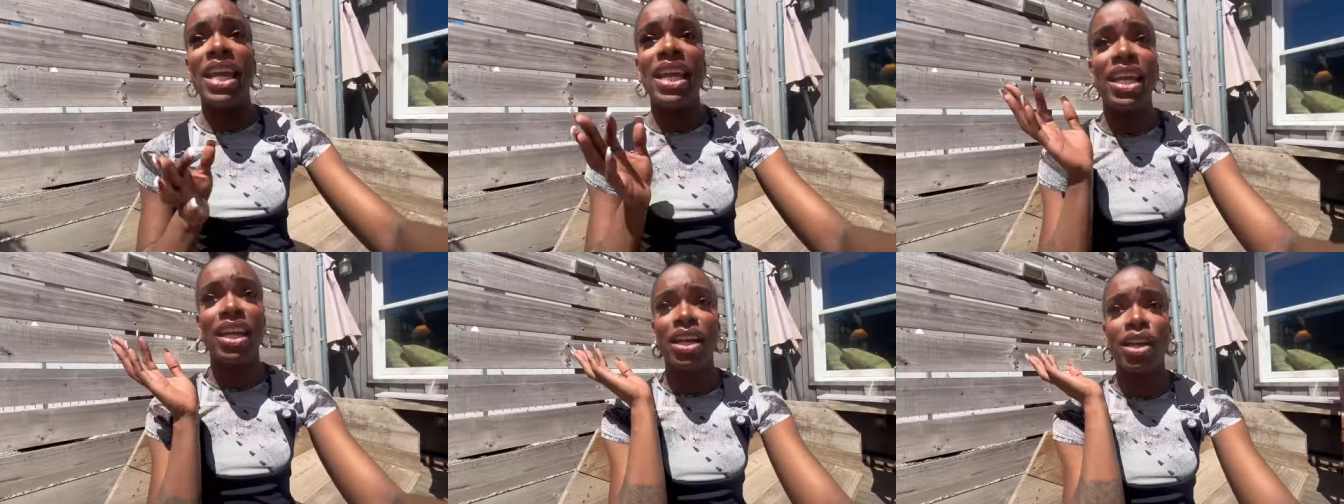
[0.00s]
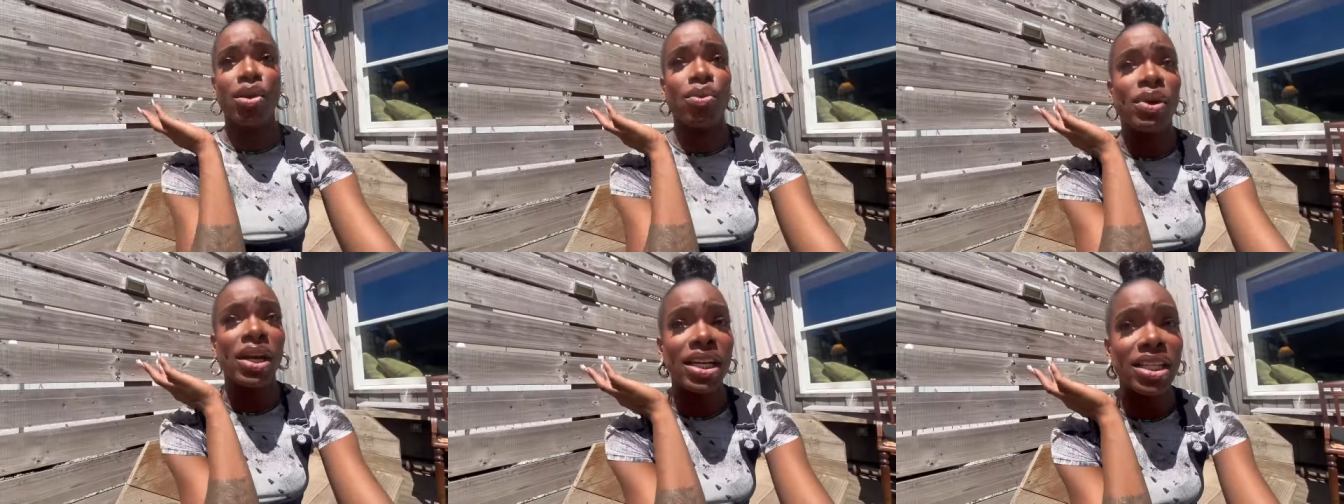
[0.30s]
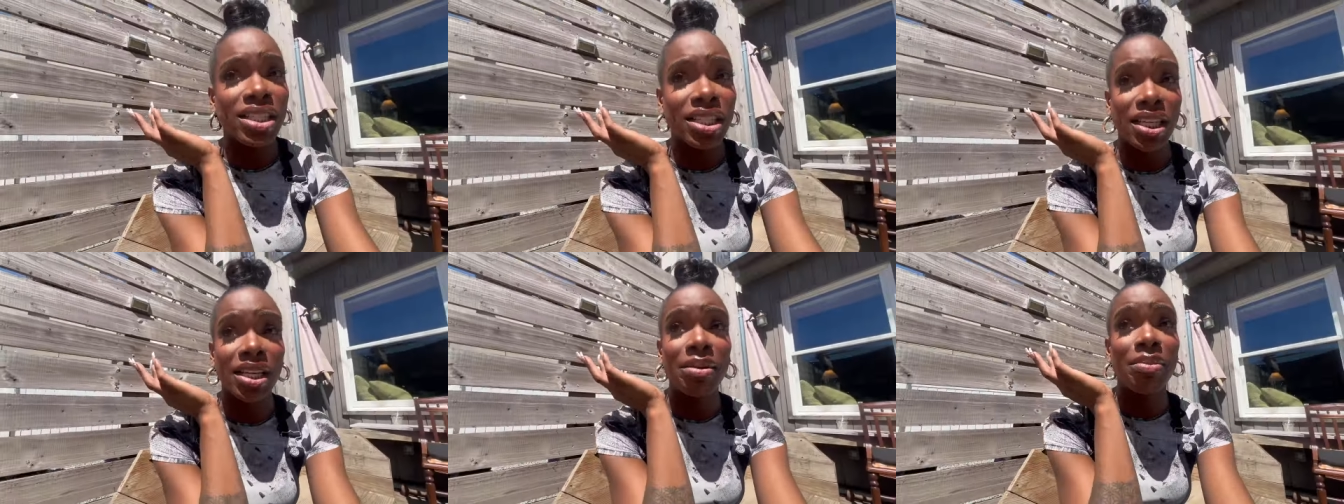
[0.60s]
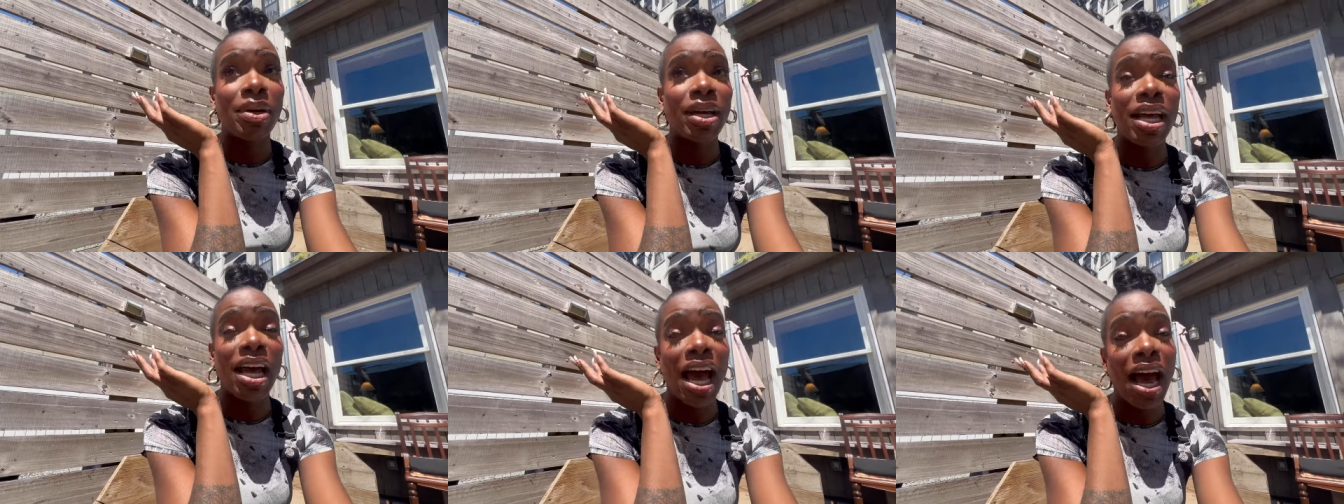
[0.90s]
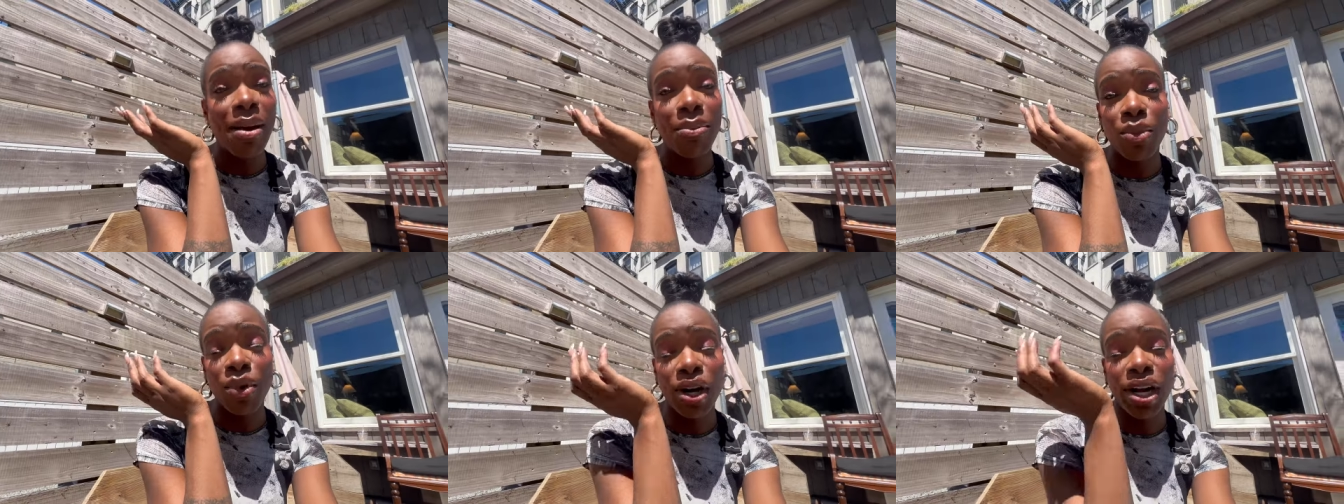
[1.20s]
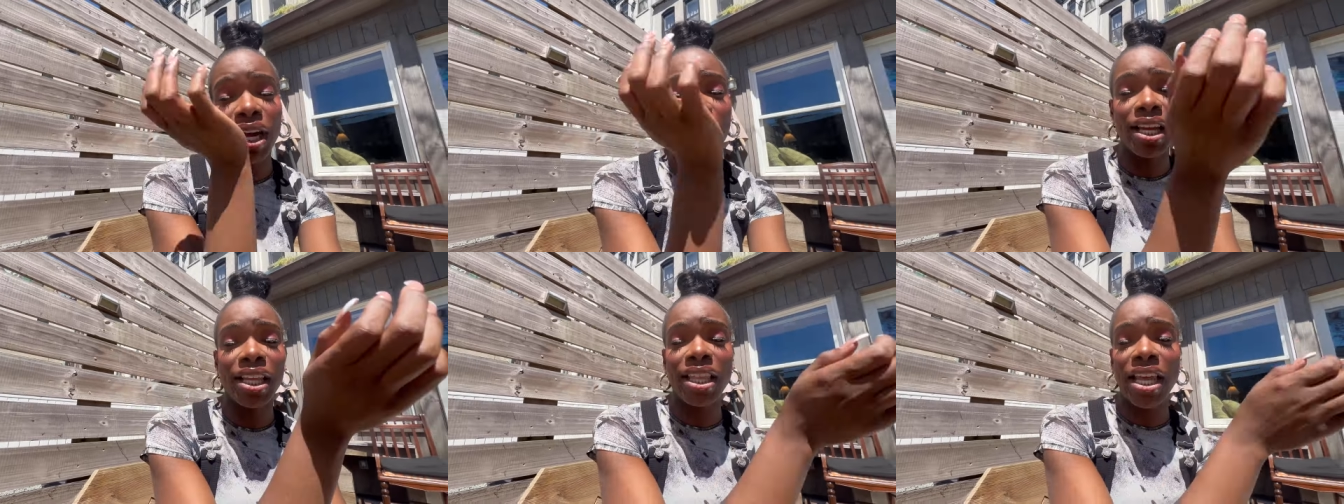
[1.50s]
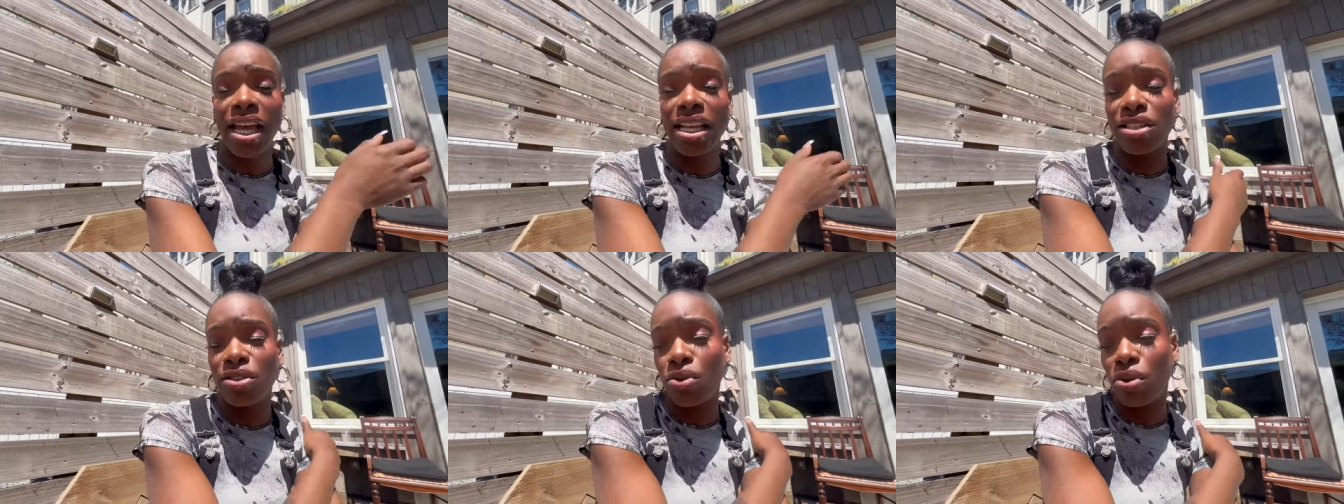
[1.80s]
it correctly, but I'm wearing,
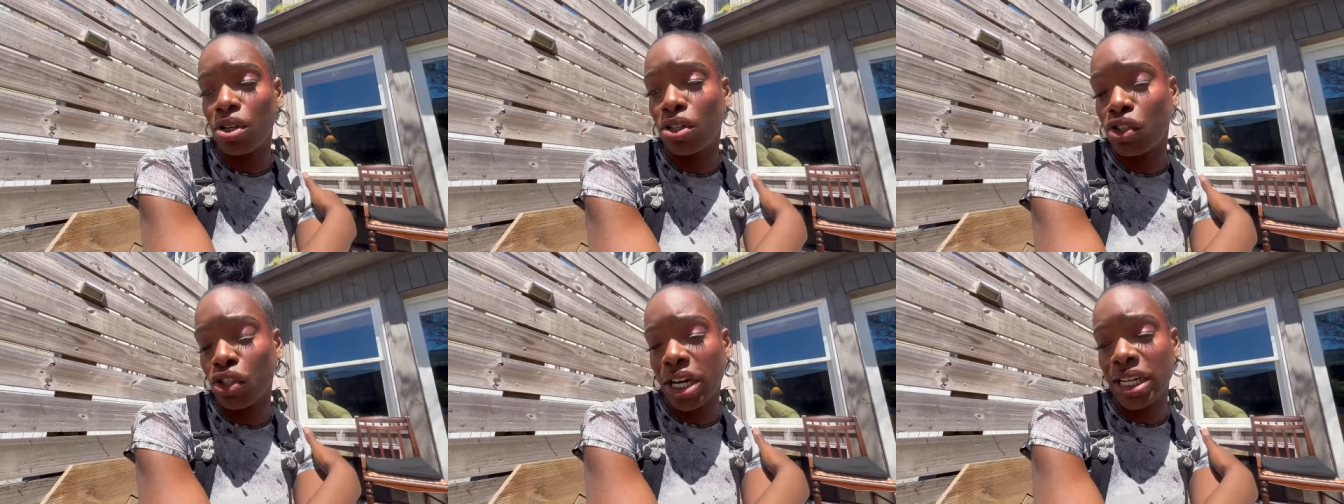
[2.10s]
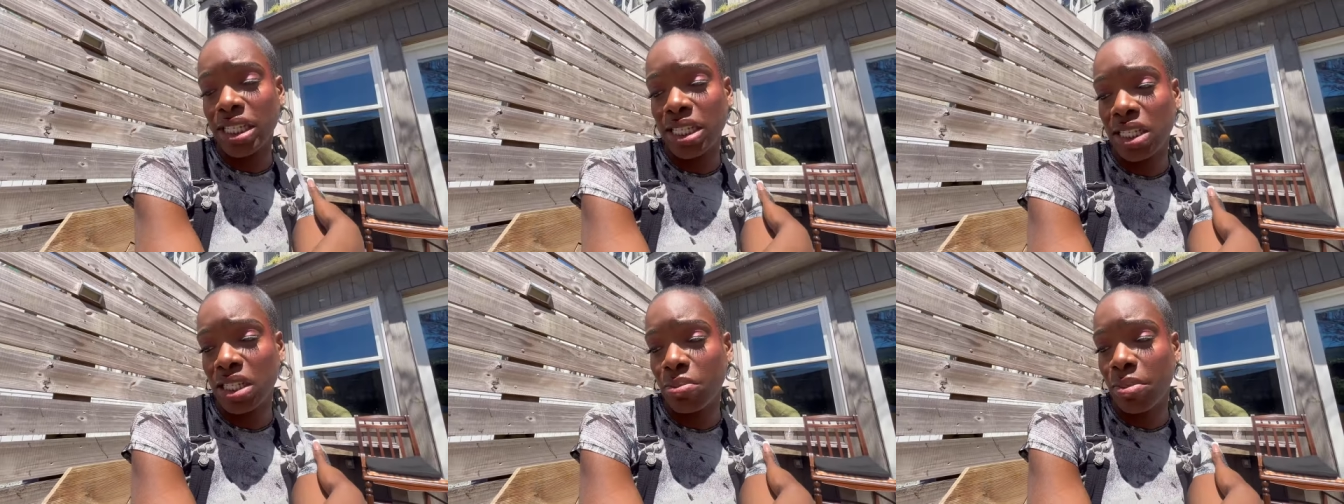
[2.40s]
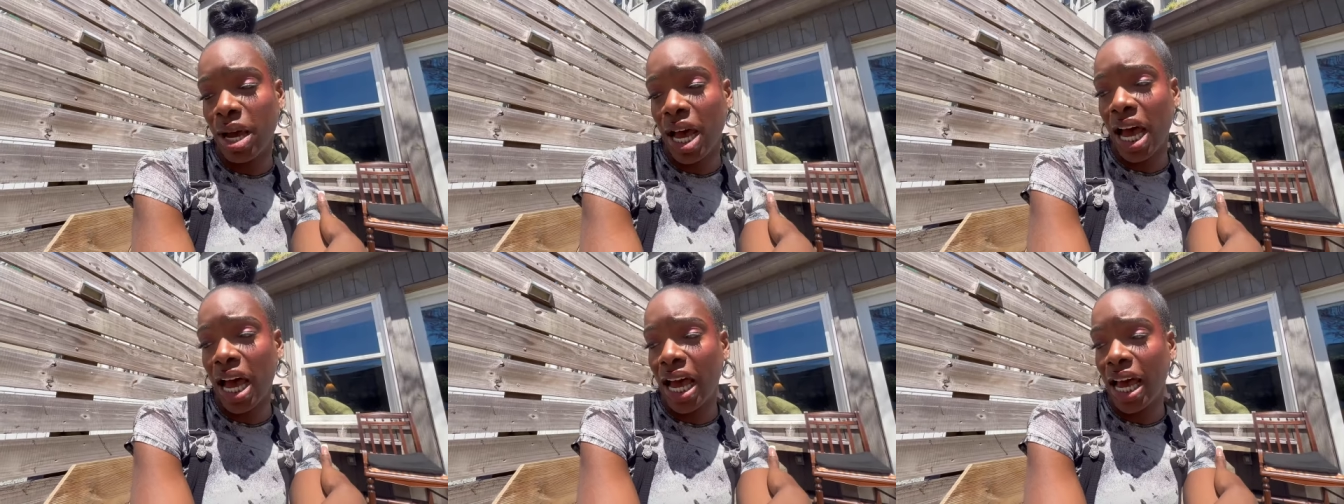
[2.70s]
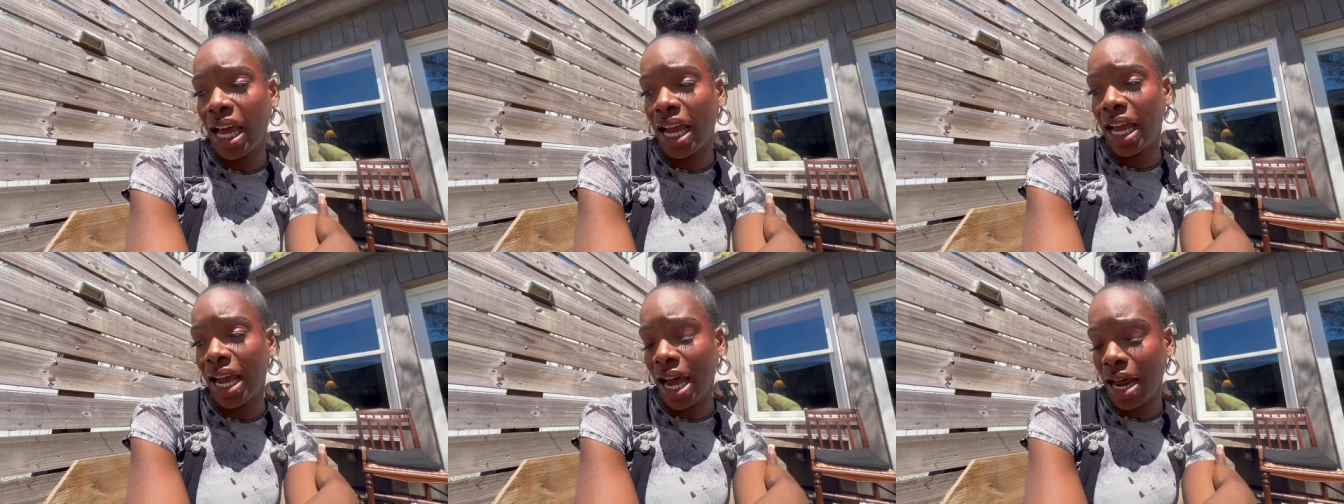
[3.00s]
that's who the dress is by.